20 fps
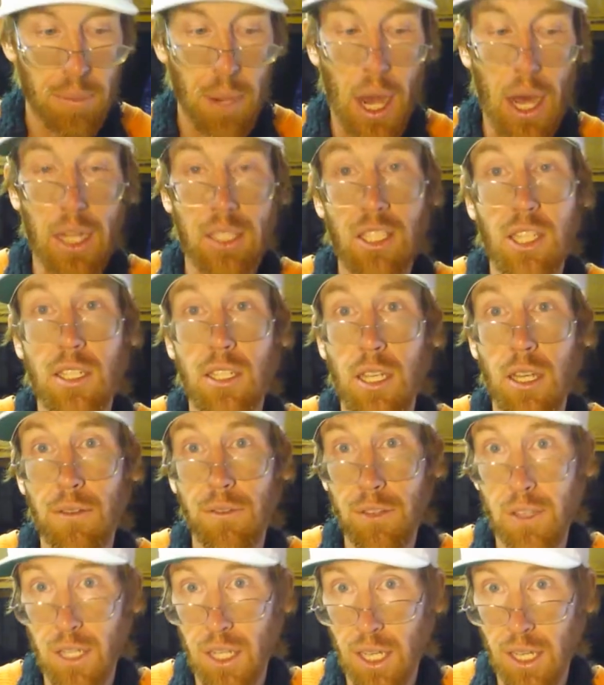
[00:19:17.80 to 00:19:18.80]

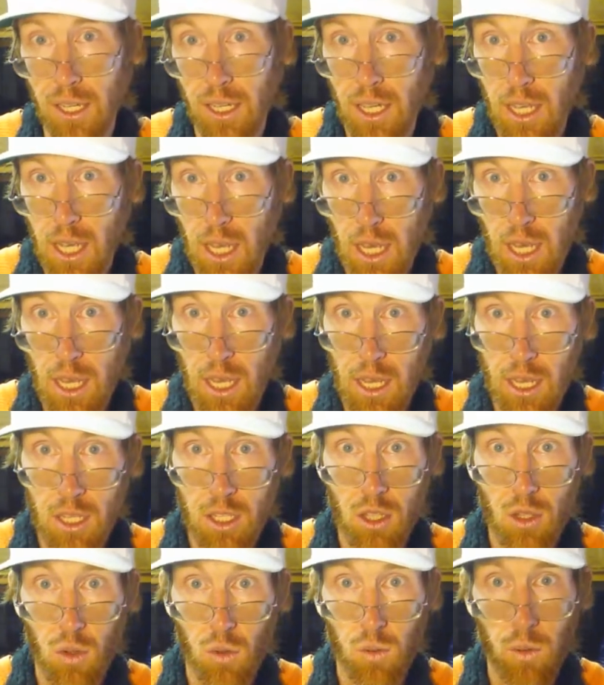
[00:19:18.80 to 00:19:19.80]
Positivity
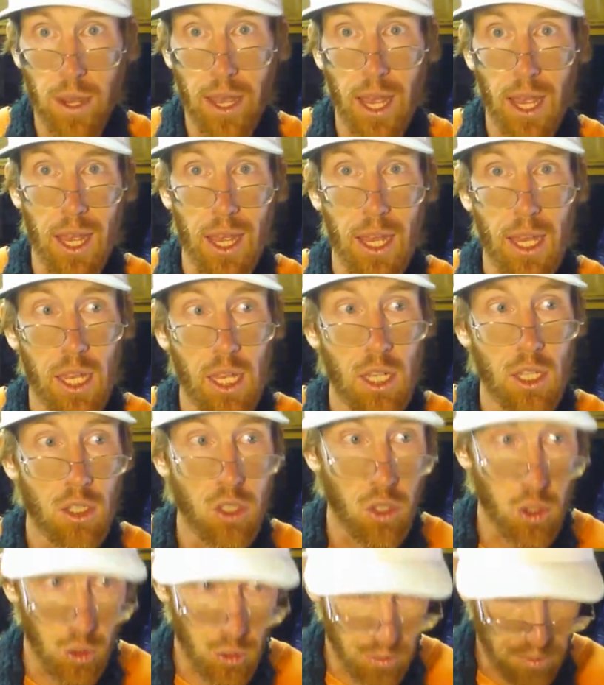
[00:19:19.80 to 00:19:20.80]
is the way
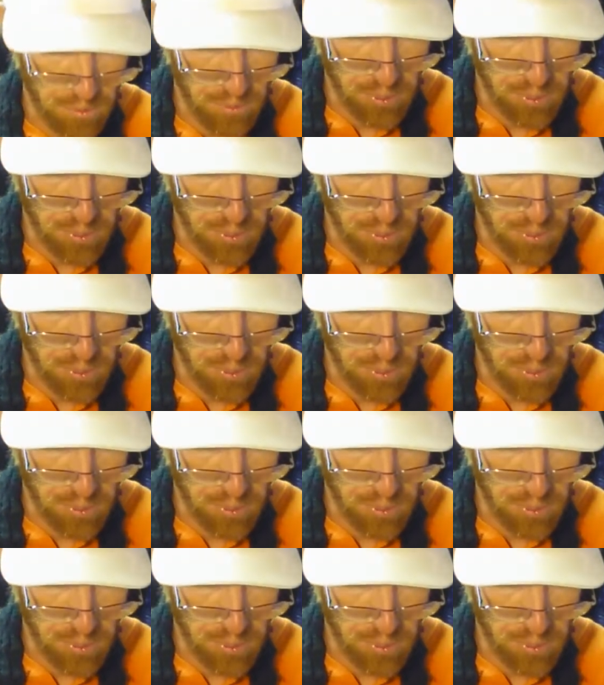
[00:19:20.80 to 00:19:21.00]
to